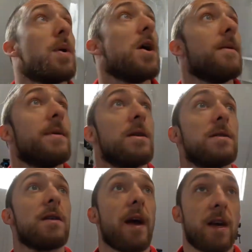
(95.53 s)

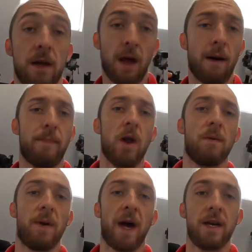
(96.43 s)
permanent, like a
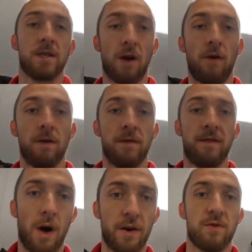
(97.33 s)
bulb light is on
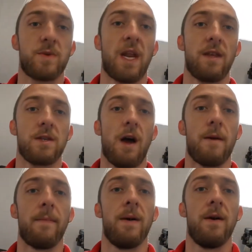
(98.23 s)
100% of the
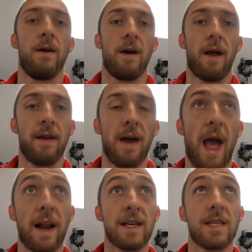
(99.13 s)
time. An
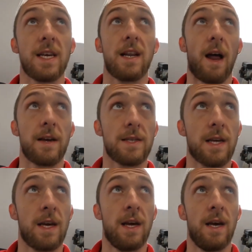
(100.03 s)
LED light
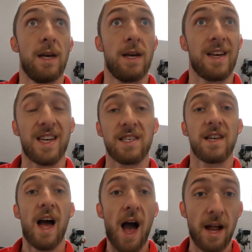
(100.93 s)

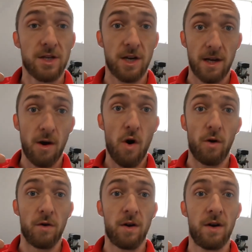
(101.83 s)
isn't actually
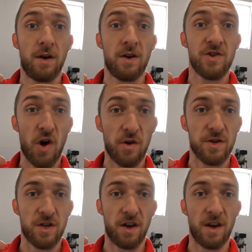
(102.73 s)
on
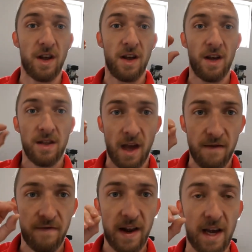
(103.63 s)
constant. They
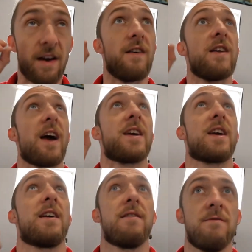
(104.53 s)
flicker at
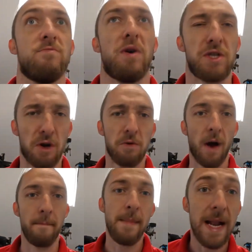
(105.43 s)
like, I don't know,
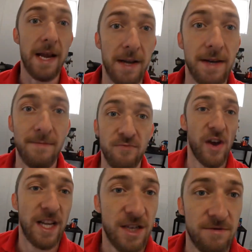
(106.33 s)
1 million
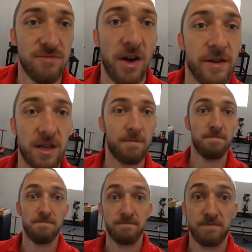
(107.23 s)
rates of knots
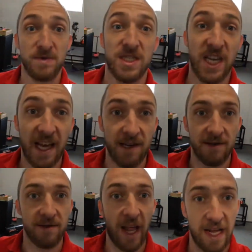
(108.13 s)
a
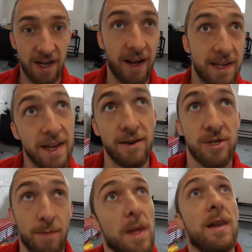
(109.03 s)
second, like lightning or
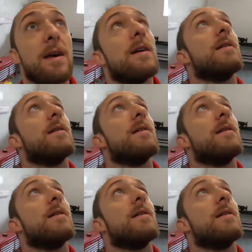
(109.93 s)
something.